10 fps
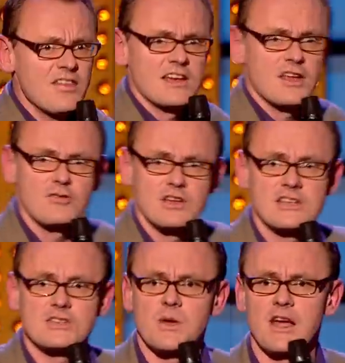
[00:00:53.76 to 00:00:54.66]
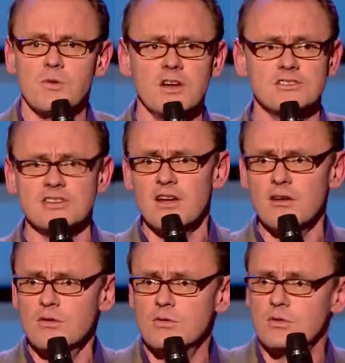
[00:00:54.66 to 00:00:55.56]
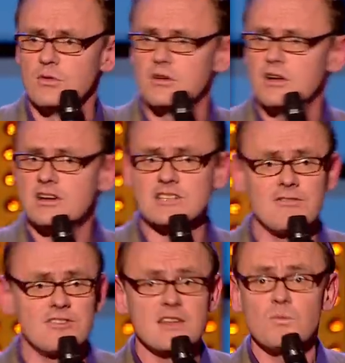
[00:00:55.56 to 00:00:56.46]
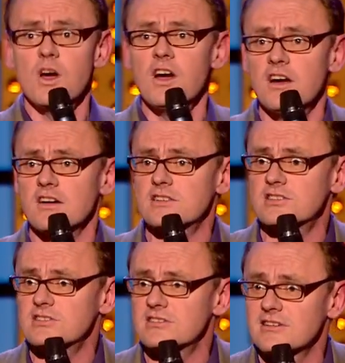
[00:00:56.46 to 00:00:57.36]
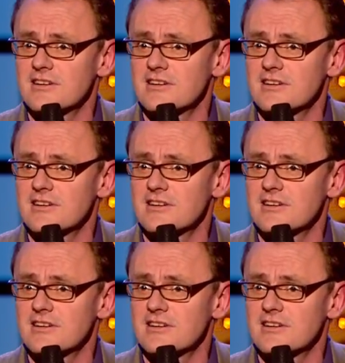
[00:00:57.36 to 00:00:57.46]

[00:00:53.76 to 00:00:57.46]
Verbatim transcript: they don't need swear words. No, because everything works.